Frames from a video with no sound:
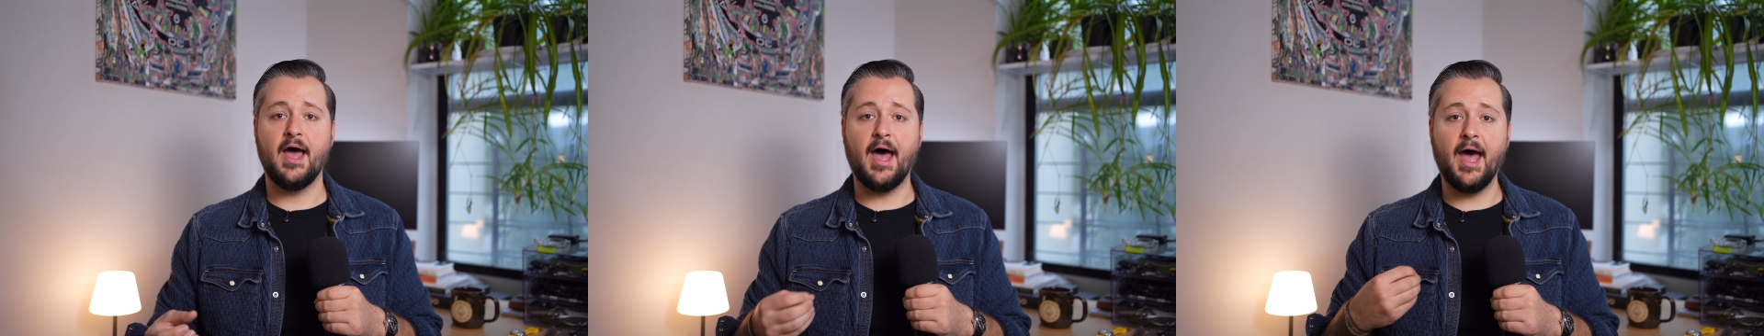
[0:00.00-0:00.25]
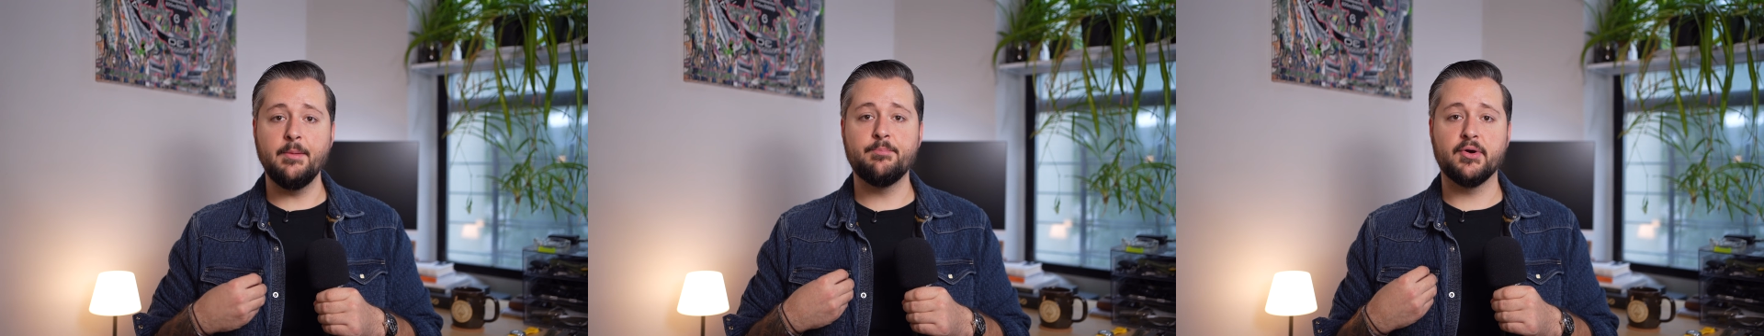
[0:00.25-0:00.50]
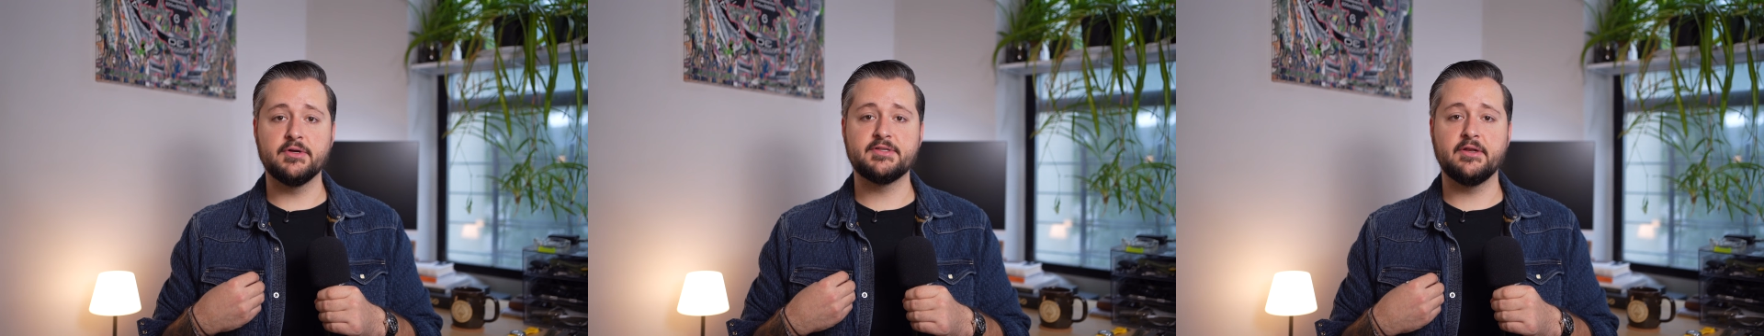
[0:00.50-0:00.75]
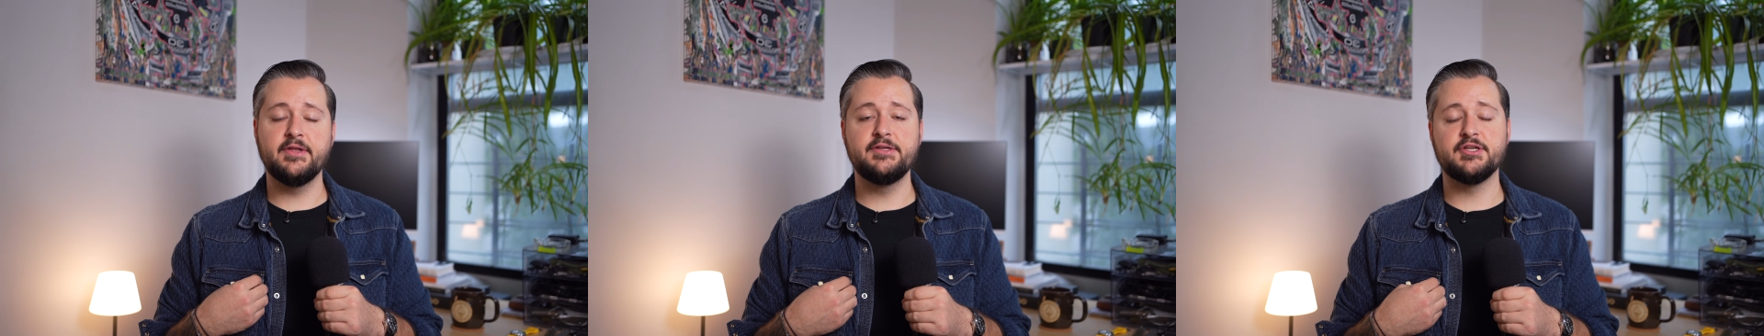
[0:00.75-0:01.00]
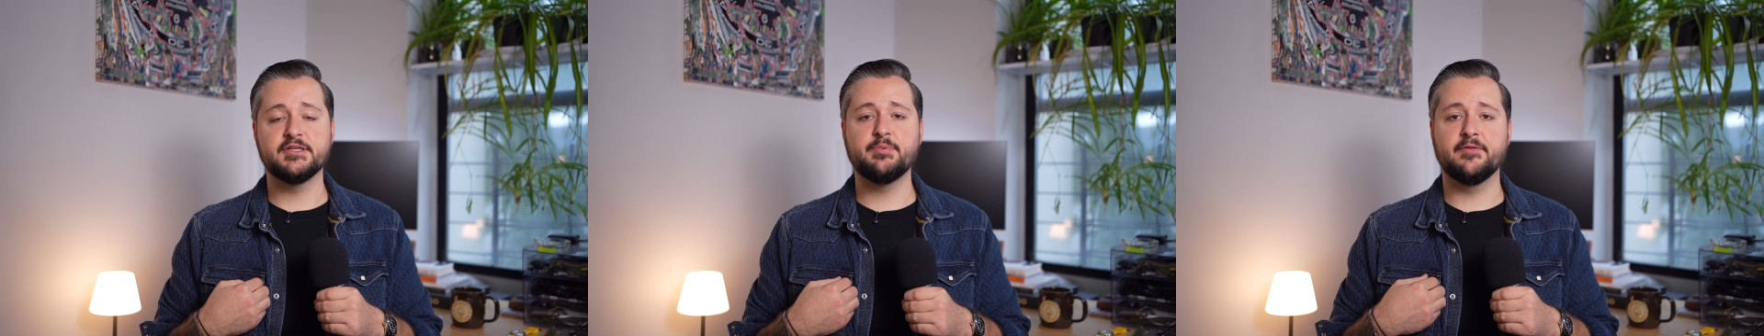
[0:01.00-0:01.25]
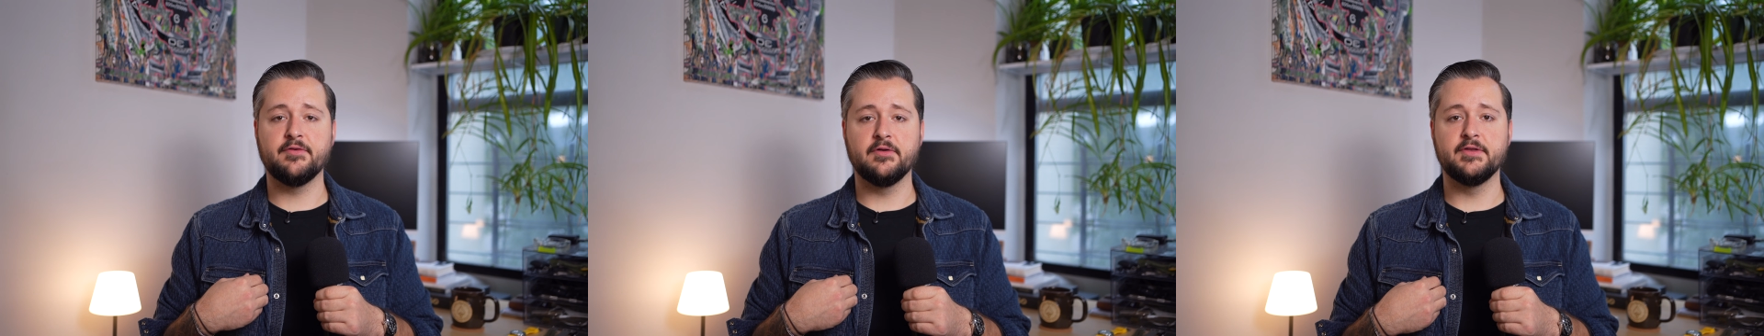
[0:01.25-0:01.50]
I personally just
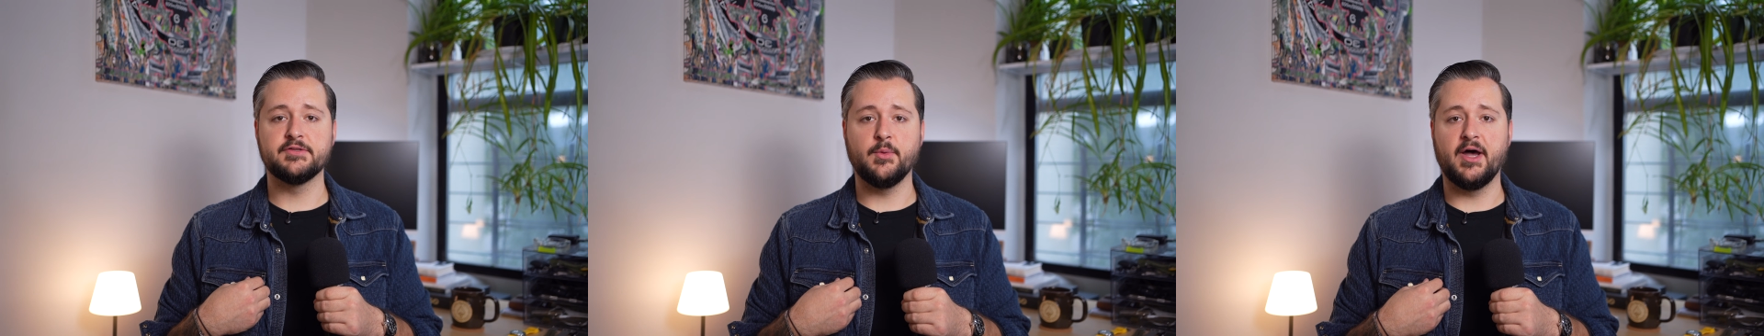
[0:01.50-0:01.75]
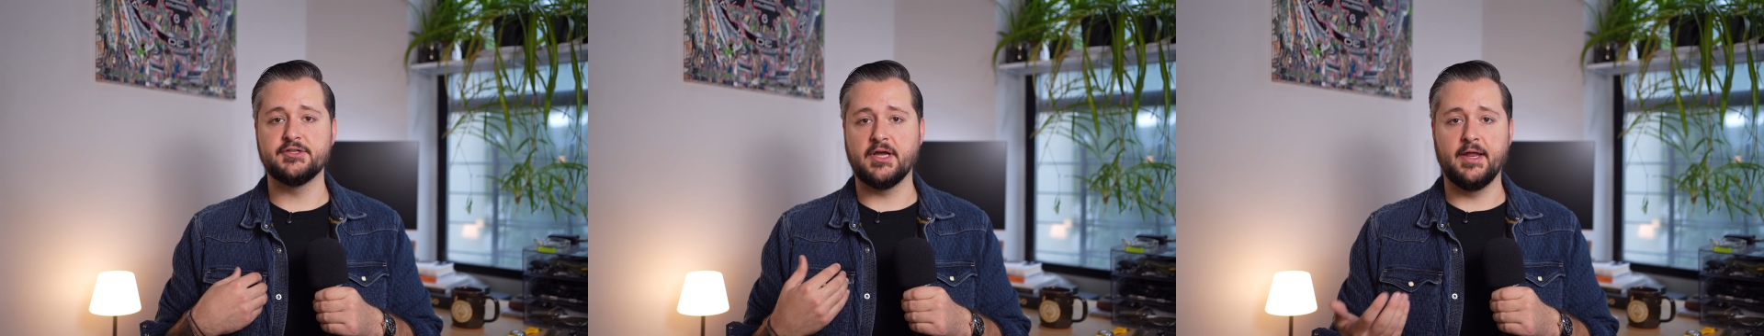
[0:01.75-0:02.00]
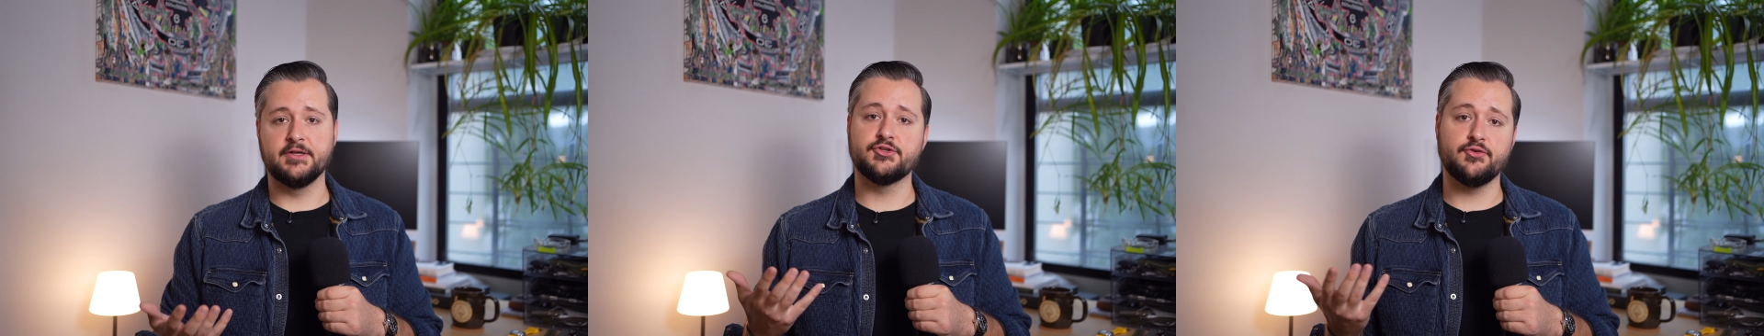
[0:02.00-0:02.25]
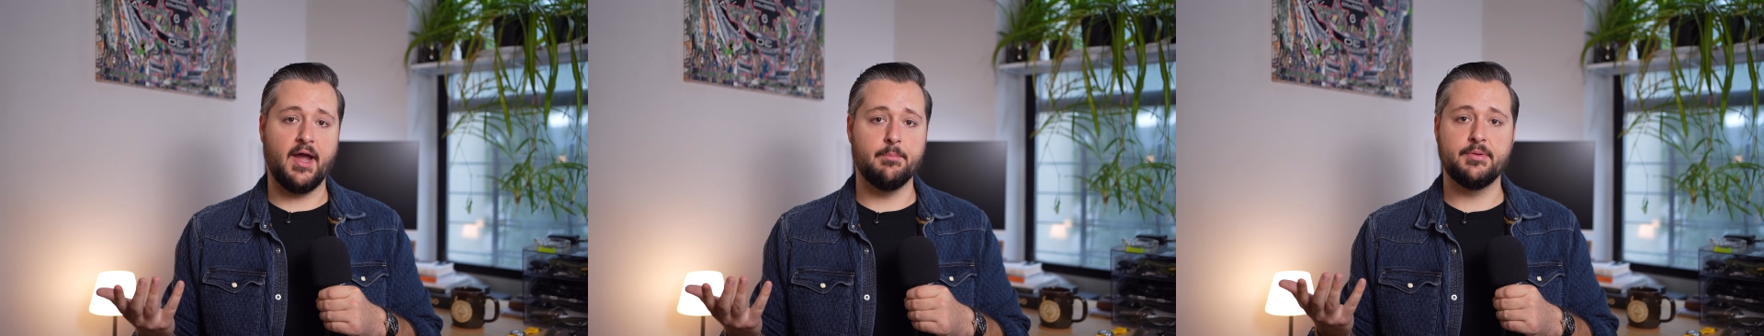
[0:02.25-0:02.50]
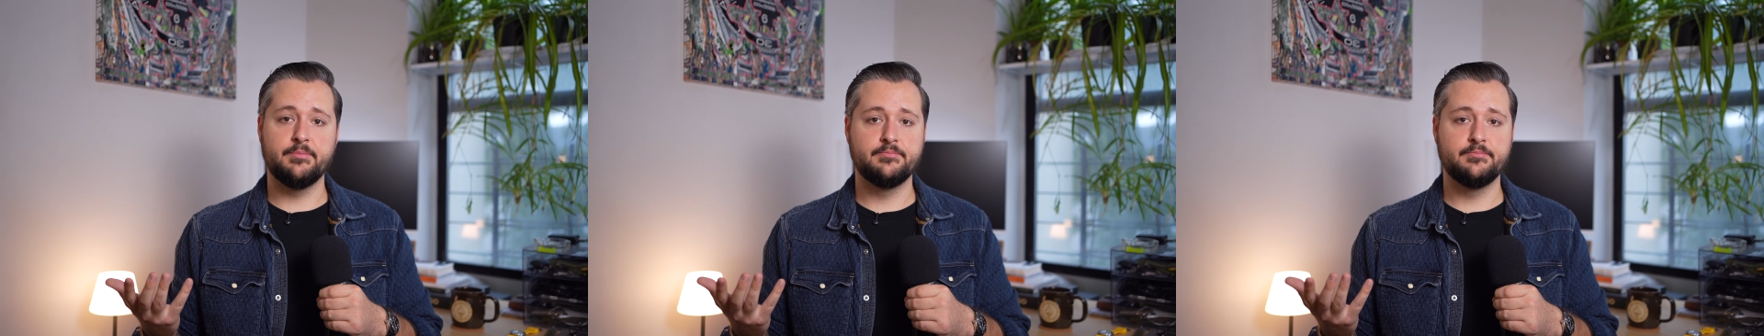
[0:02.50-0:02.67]
prefer this watch on a strap.